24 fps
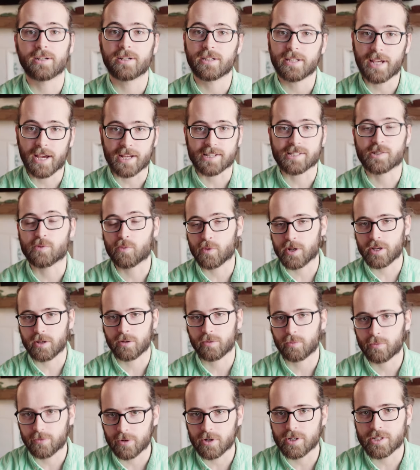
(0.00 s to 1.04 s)
yes, we
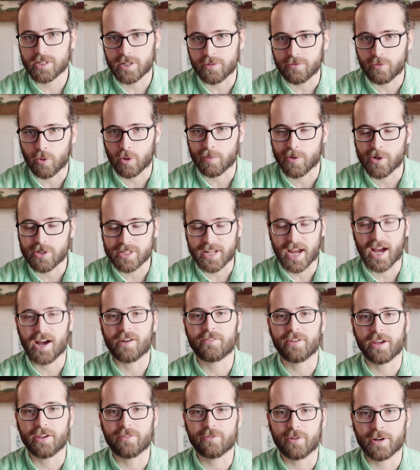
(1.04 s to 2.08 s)
first and foremost
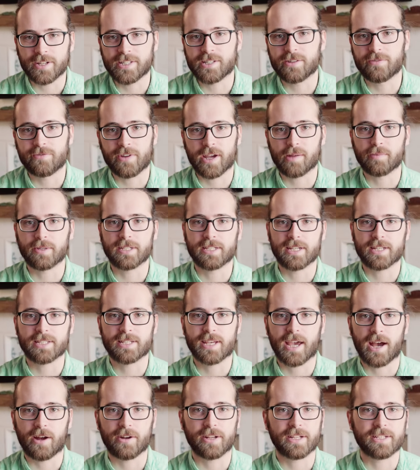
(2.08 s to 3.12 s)
have a friends and family
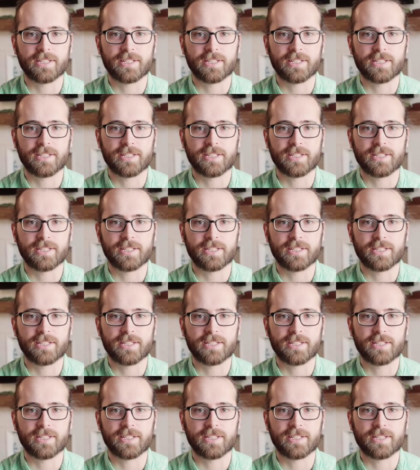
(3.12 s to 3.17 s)
discount.